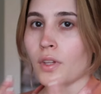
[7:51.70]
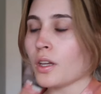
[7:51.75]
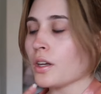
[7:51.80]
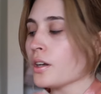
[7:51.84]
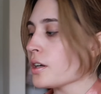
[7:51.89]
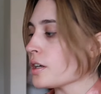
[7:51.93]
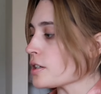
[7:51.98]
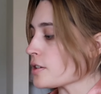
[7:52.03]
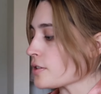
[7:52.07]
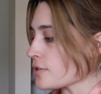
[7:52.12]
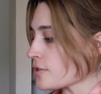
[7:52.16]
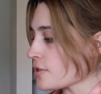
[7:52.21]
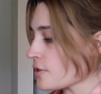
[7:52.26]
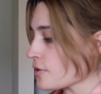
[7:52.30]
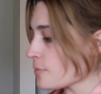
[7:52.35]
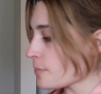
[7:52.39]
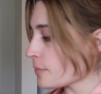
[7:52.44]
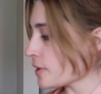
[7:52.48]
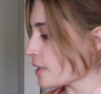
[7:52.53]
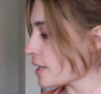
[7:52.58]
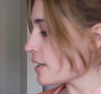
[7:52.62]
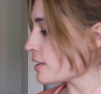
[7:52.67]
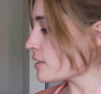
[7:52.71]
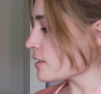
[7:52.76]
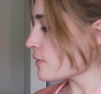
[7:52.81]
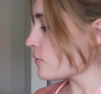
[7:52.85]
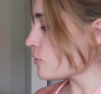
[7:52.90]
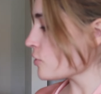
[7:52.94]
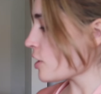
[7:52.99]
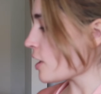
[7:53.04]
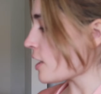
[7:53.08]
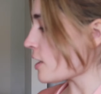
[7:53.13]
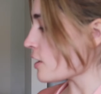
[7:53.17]
Okay, so plans have
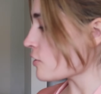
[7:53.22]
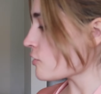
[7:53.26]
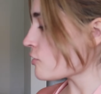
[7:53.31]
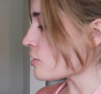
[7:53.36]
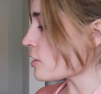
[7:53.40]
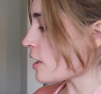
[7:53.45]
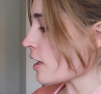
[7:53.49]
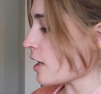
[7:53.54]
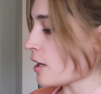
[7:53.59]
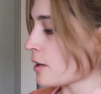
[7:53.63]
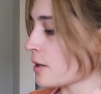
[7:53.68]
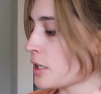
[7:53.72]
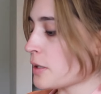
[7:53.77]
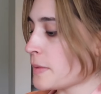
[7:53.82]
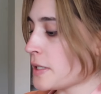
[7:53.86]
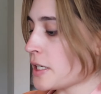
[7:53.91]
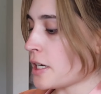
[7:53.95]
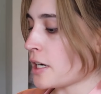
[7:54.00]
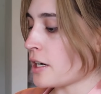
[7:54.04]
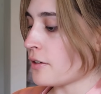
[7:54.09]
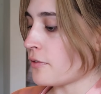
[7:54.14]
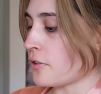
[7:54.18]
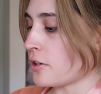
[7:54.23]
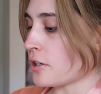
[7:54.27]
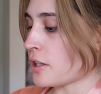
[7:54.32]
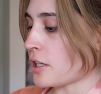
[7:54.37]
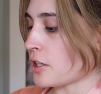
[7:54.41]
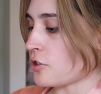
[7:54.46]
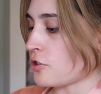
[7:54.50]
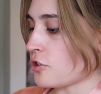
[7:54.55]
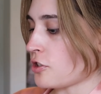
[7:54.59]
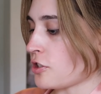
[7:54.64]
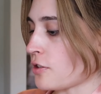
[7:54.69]
changed and I am gonna be covering
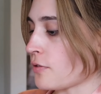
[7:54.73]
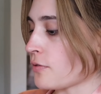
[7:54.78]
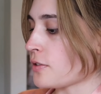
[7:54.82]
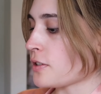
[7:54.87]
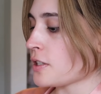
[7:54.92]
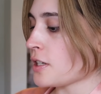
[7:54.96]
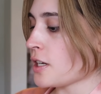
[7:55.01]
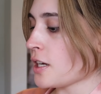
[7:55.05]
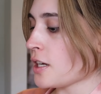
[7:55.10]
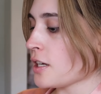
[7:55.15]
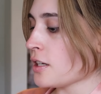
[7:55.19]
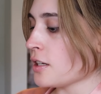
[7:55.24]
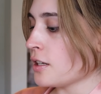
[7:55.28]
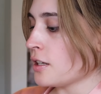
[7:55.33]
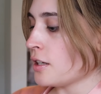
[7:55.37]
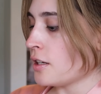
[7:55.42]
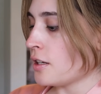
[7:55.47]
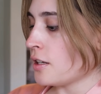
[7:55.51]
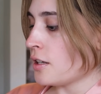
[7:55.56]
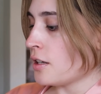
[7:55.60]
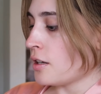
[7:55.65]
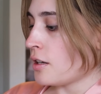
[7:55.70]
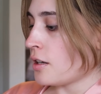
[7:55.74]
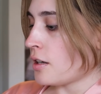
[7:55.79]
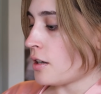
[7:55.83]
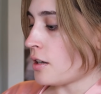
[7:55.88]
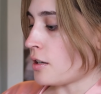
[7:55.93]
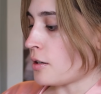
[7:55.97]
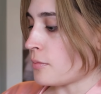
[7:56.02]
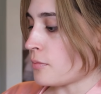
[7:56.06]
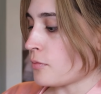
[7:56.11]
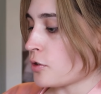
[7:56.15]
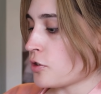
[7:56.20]
that shift today
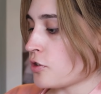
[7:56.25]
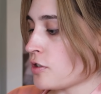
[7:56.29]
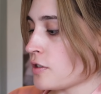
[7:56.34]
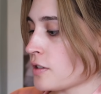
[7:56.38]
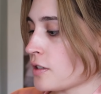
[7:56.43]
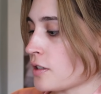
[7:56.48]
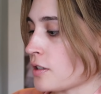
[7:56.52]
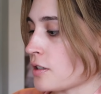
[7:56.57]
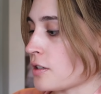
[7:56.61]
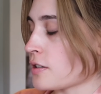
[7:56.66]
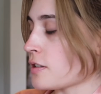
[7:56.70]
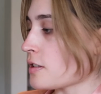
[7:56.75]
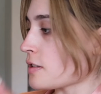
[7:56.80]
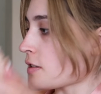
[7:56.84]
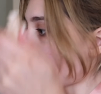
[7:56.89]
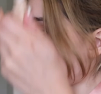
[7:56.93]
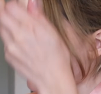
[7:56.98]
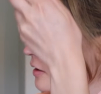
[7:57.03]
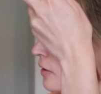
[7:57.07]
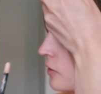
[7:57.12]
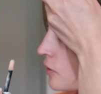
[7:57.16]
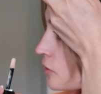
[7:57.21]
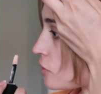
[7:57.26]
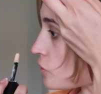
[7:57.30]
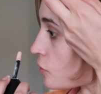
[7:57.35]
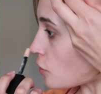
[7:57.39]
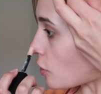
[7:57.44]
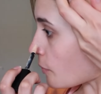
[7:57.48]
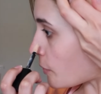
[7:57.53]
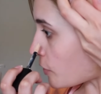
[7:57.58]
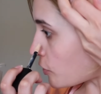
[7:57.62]
um, which is good because it's like so